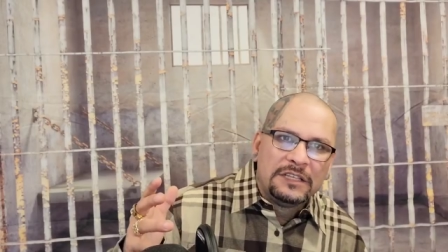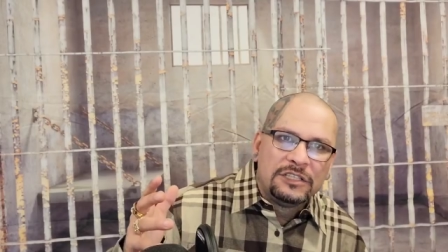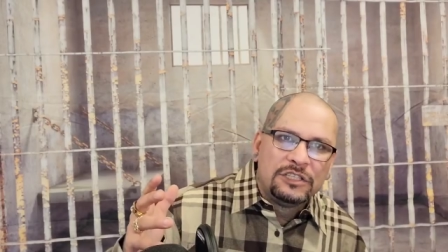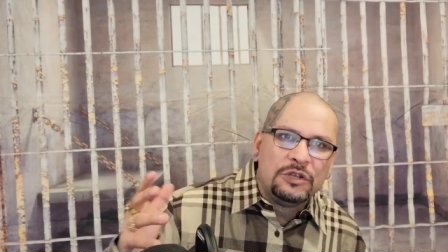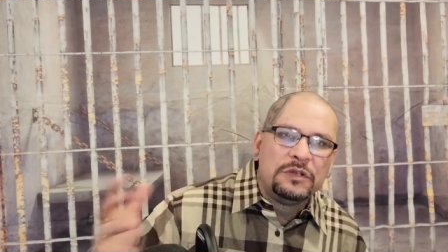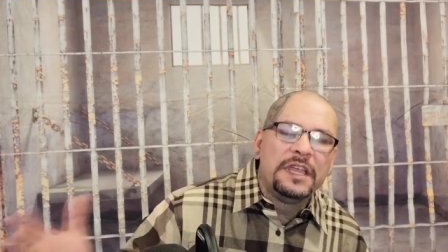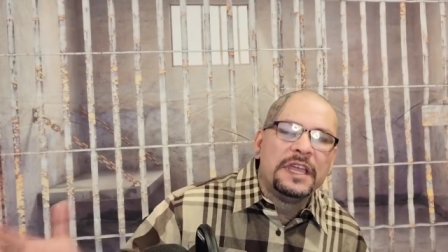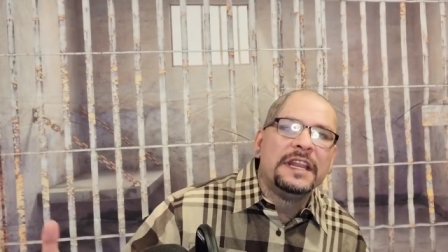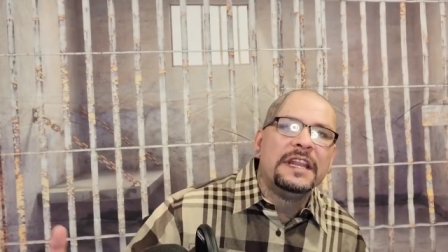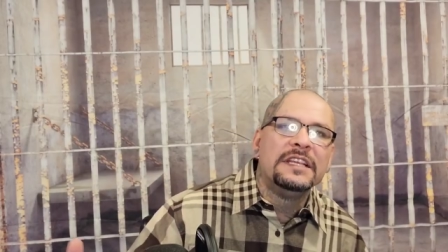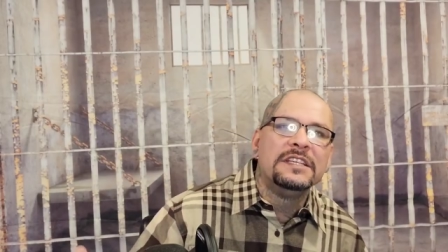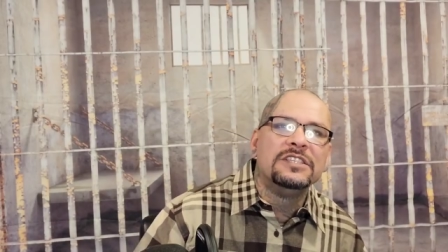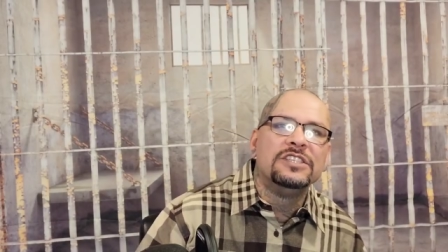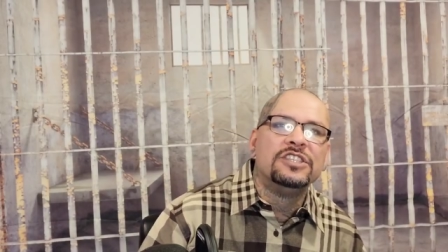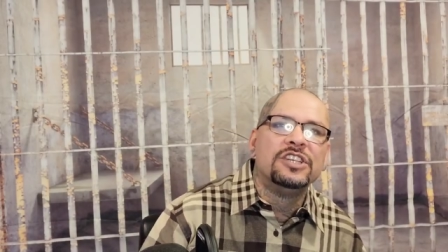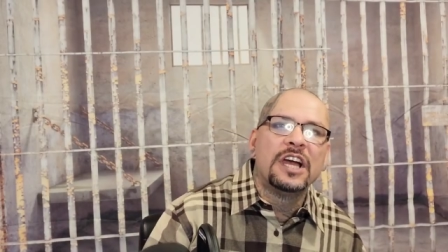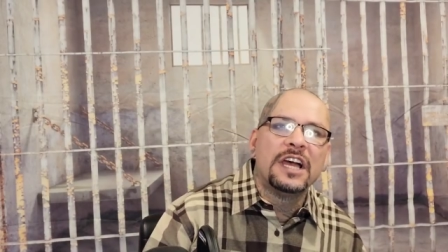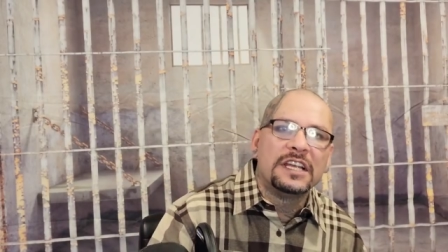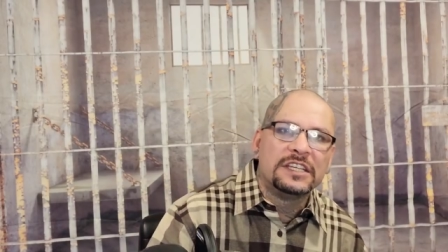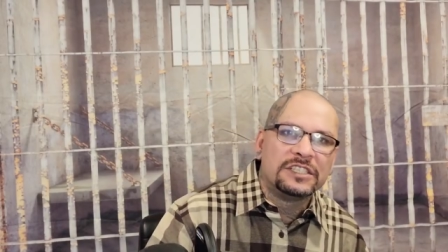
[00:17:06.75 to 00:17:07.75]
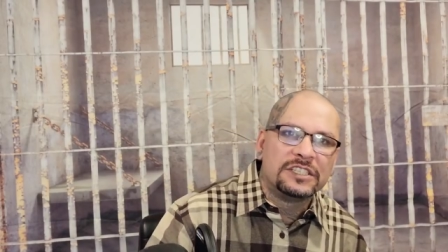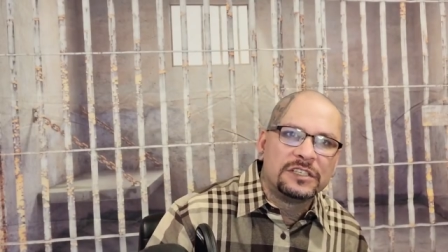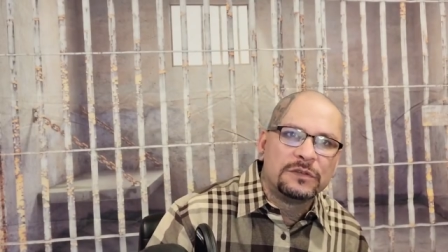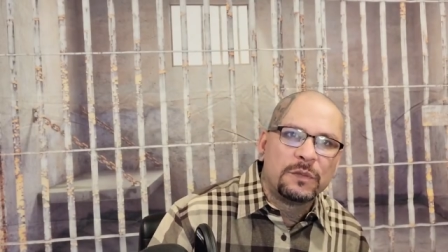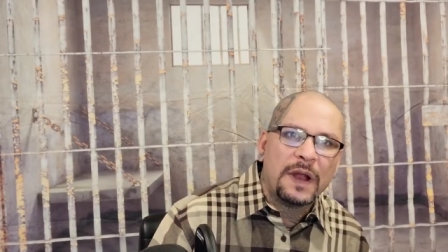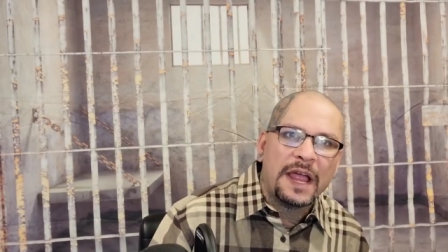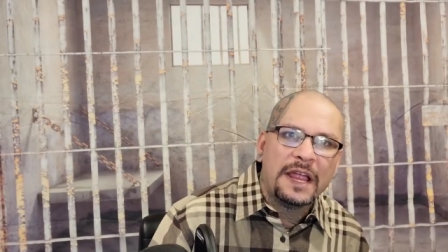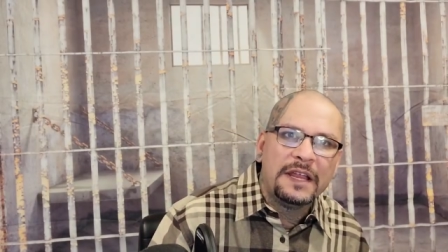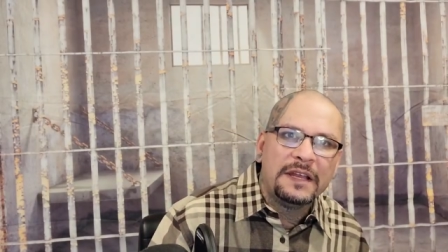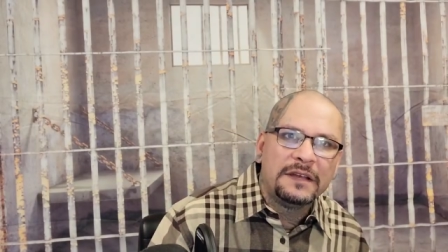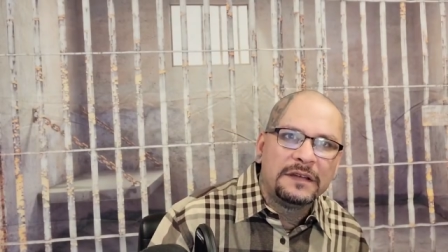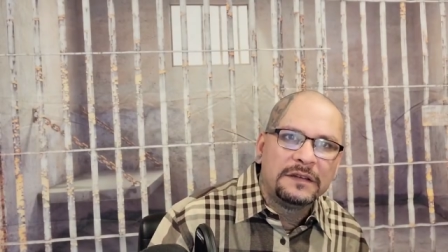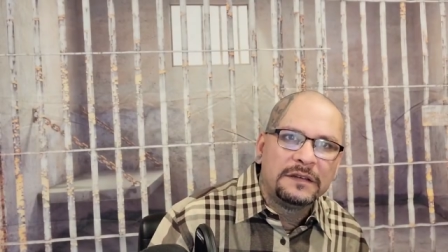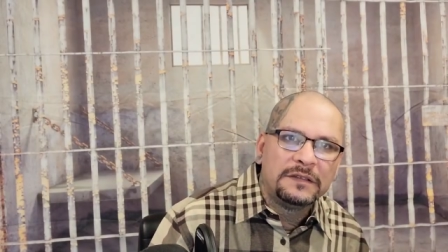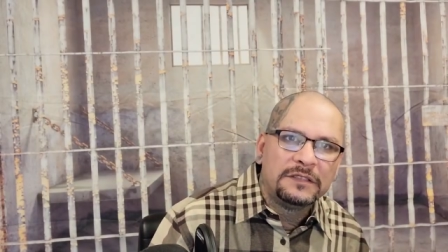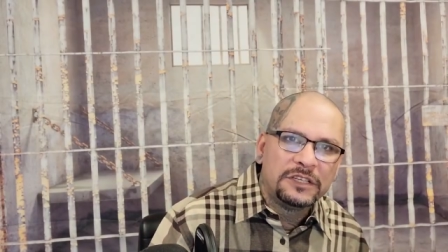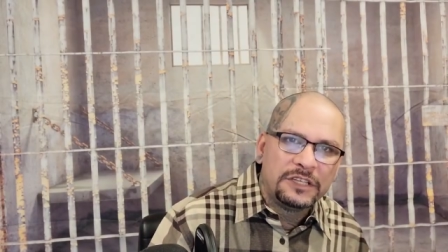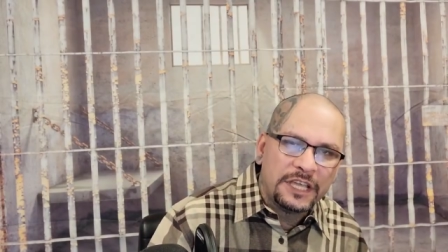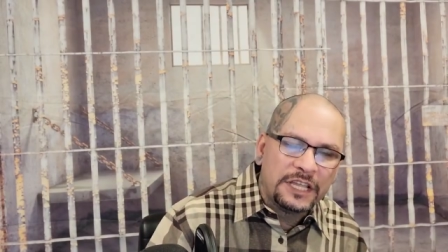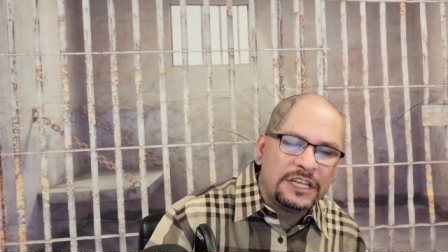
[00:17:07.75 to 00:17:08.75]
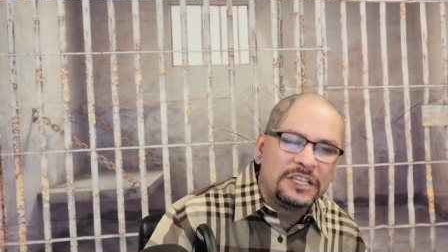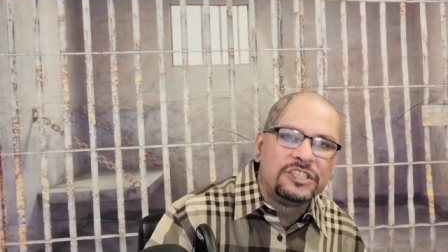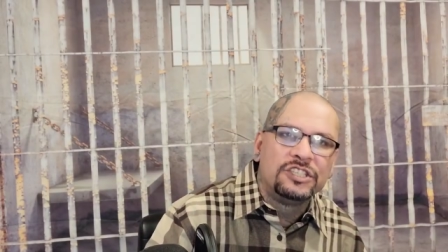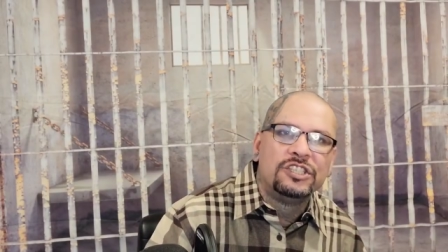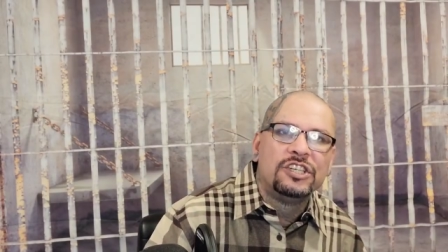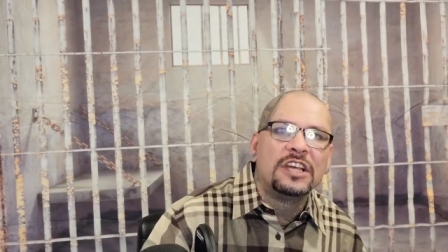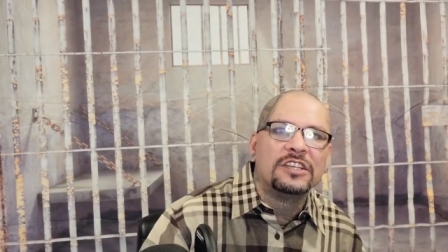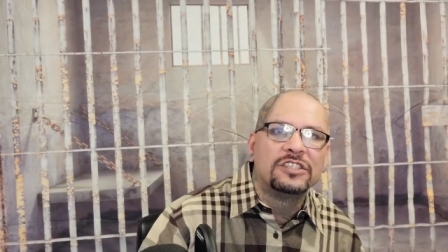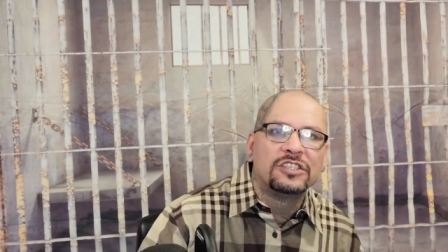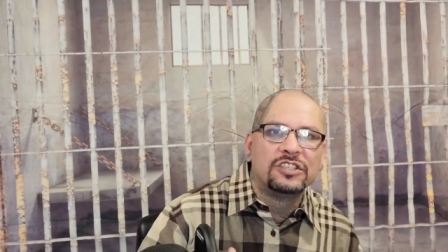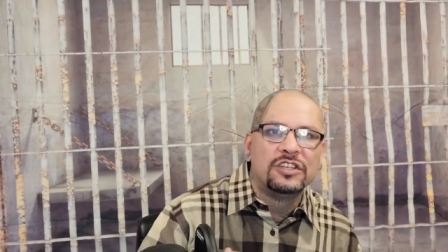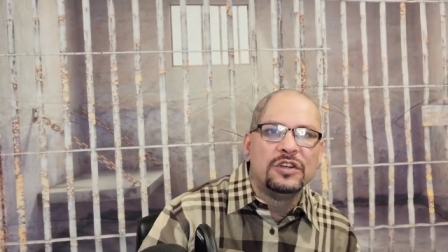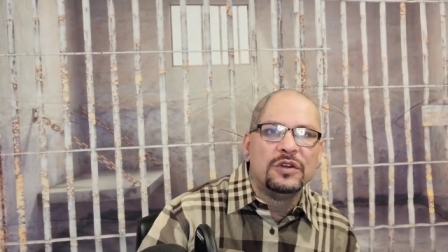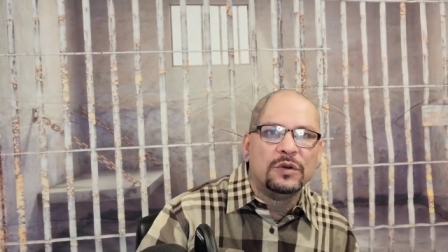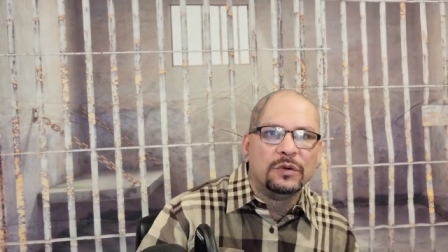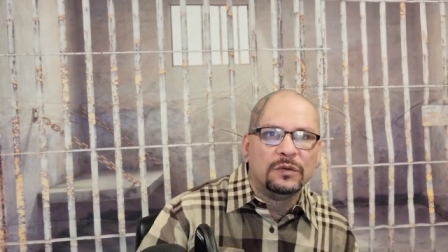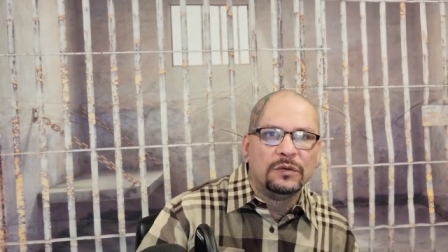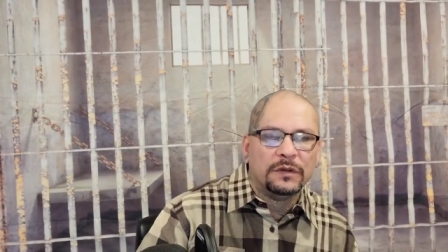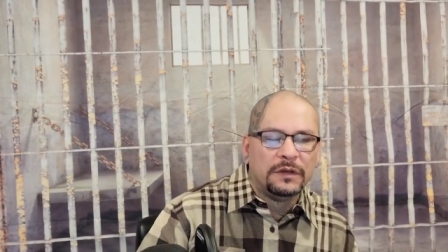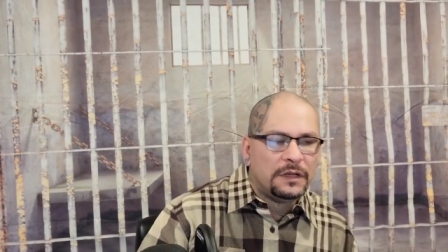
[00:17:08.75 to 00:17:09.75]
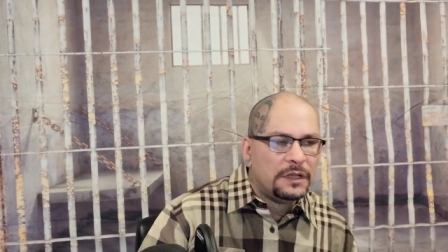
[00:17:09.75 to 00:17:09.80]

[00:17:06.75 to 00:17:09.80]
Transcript: to get his just, right? to get his just due.